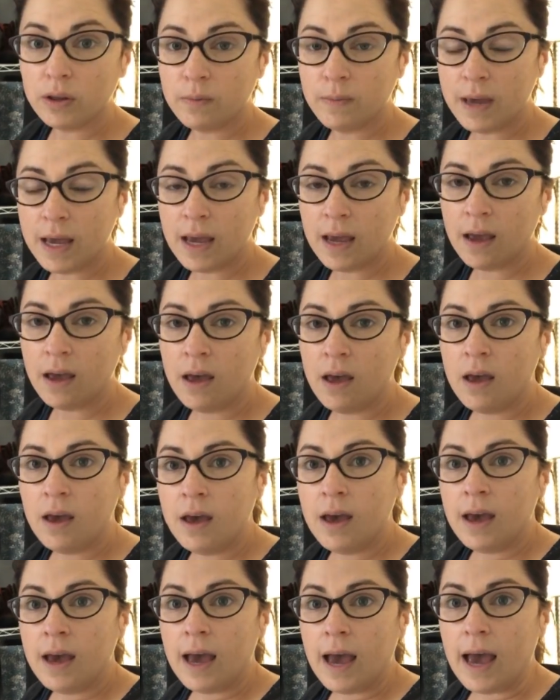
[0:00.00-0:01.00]
me.
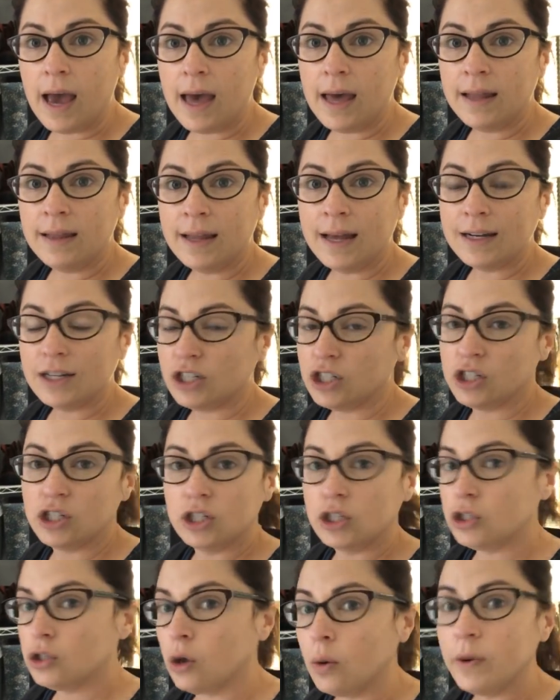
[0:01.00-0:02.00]
And that's
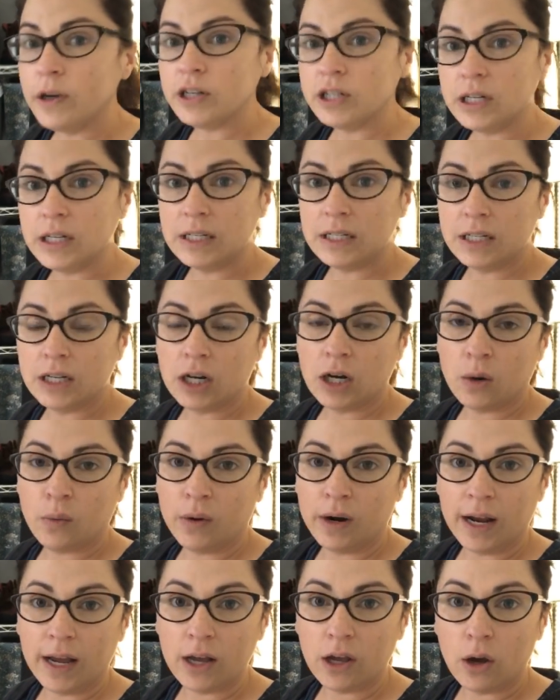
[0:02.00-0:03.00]
just so much easier
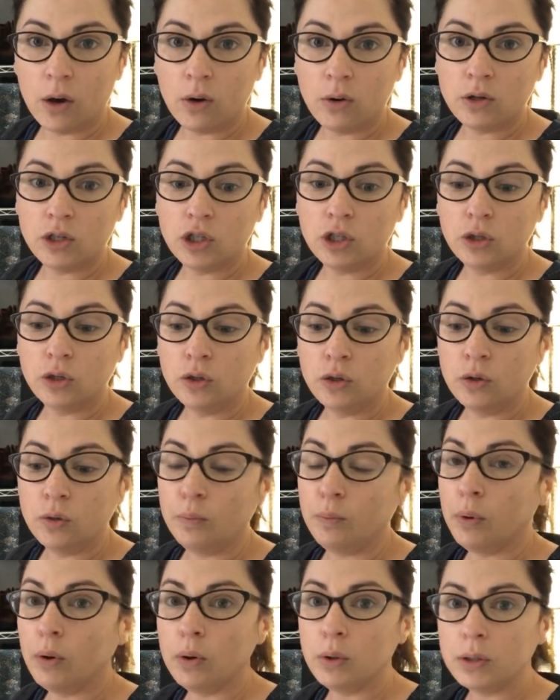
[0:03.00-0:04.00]
when I go
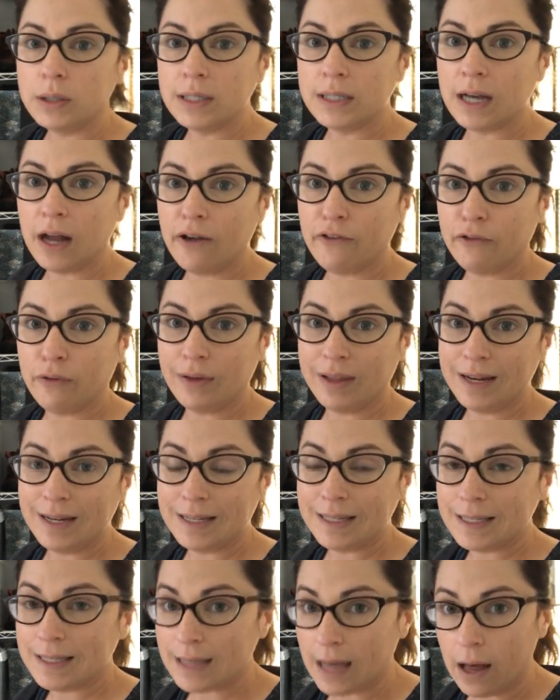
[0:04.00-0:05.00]
to pull stuff when
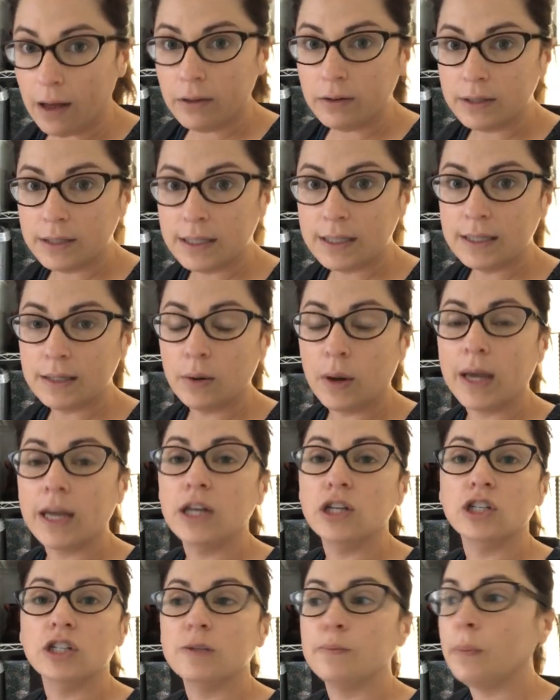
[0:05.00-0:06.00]
it sells. So I
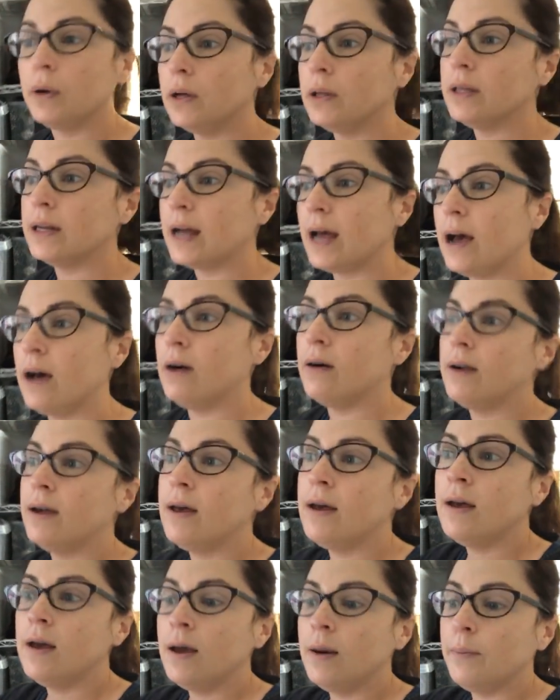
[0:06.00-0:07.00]
can just pull it out,
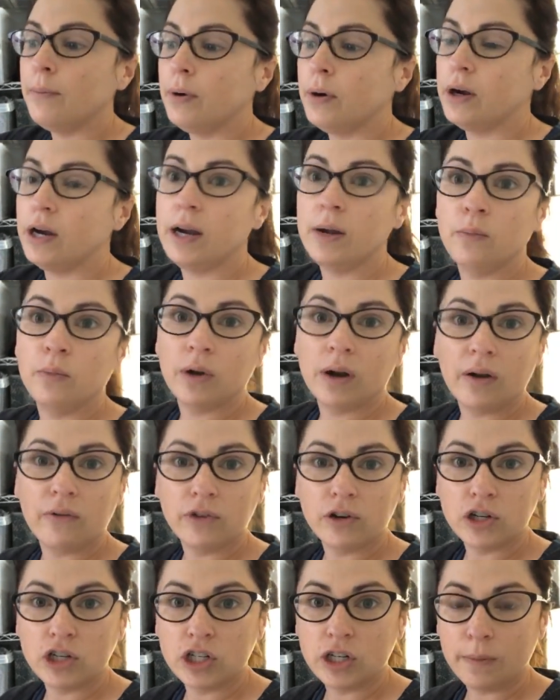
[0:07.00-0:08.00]
put it in
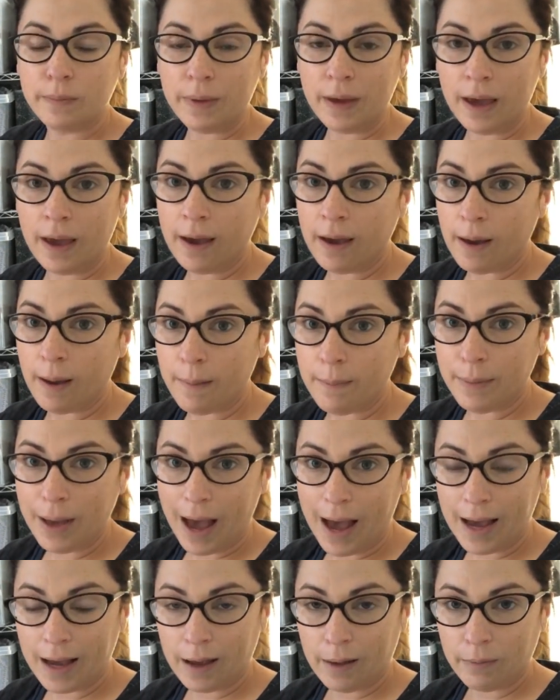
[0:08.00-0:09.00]
whatever shipping
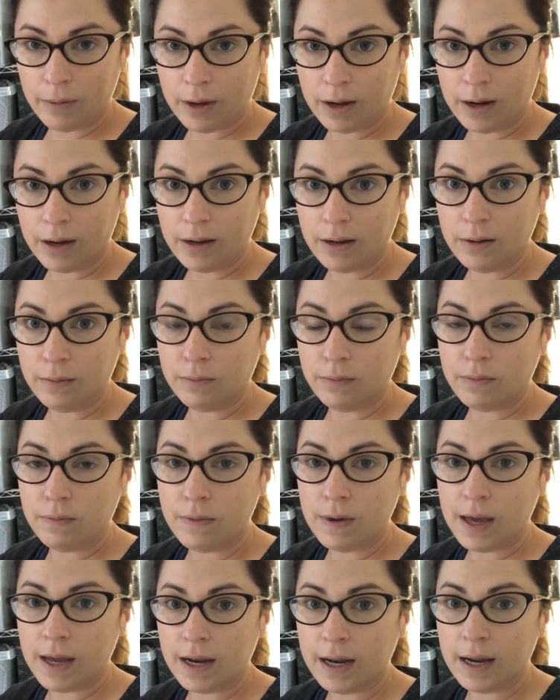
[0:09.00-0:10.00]
bag I'm going to
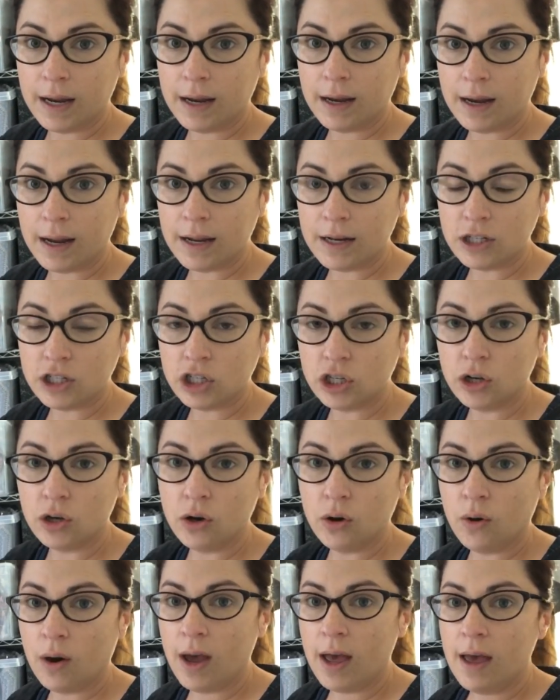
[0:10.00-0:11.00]
get it
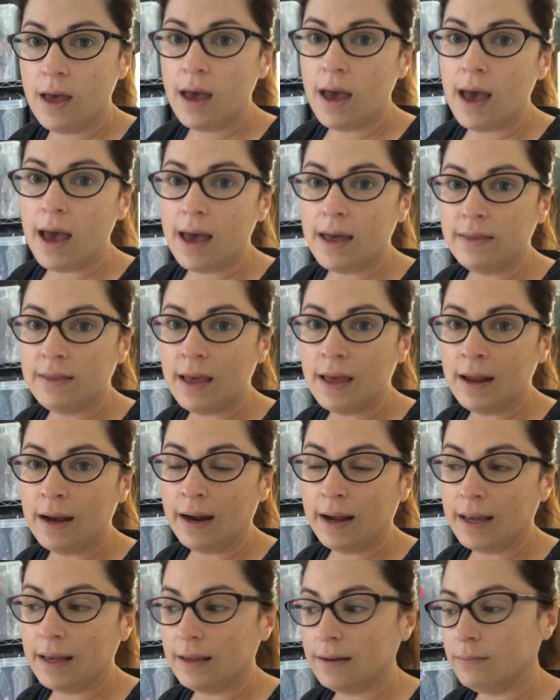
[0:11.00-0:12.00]
into. And then
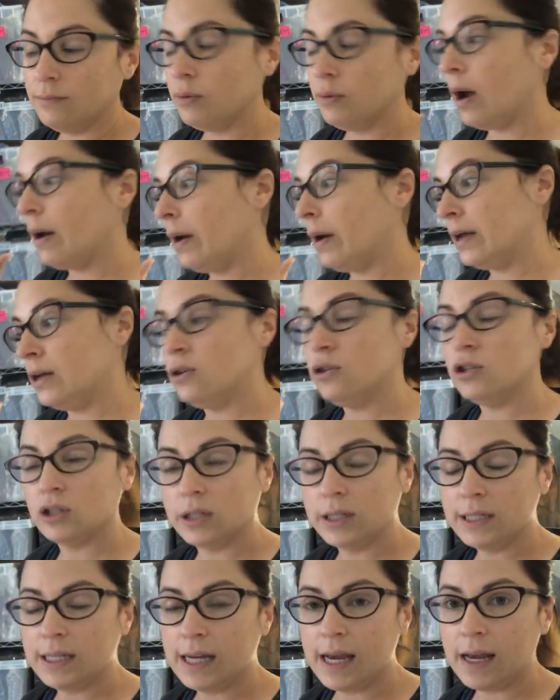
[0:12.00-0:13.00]
I
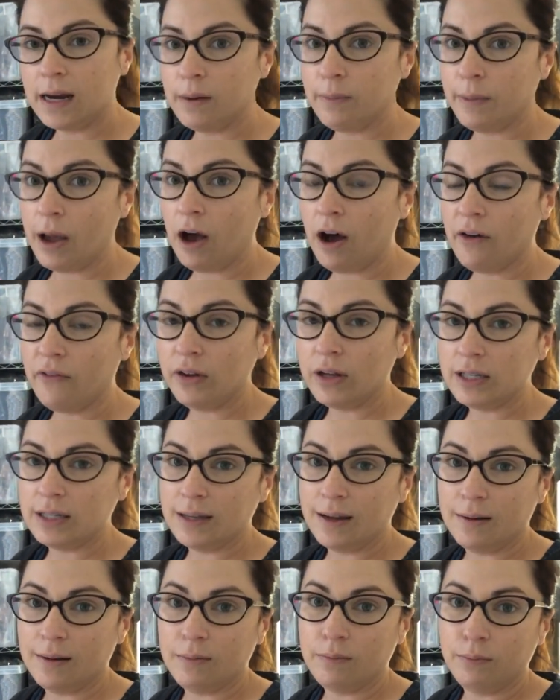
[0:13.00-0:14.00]
usually take it in my
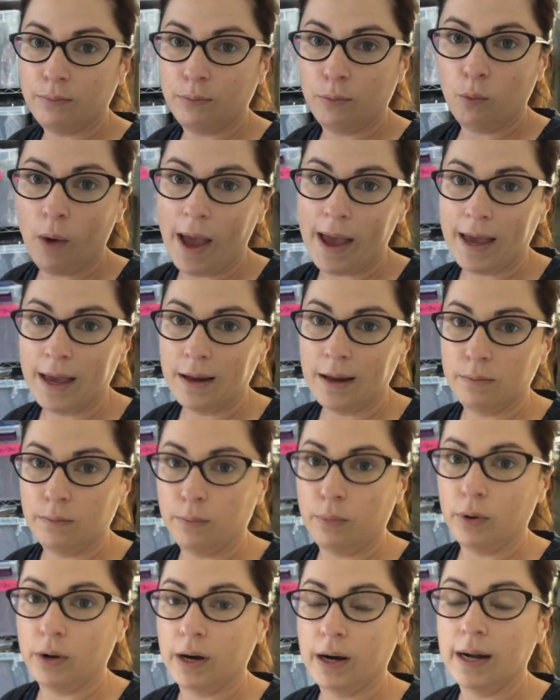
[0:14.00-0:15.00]
office and weigh it
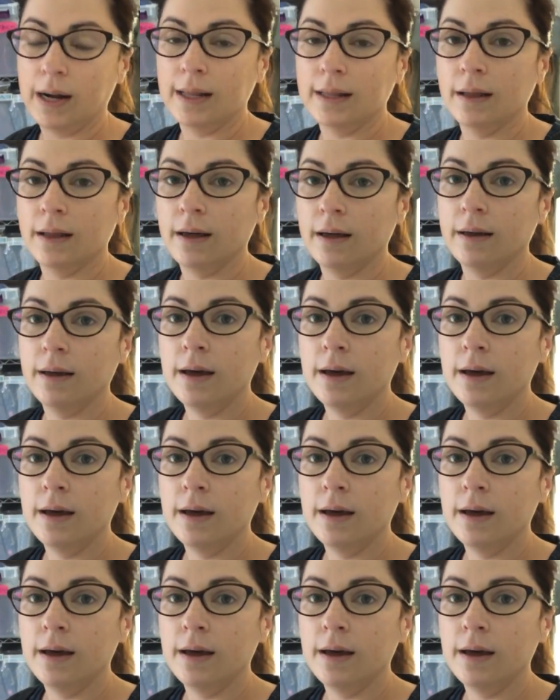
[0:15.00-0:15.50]
and put it in the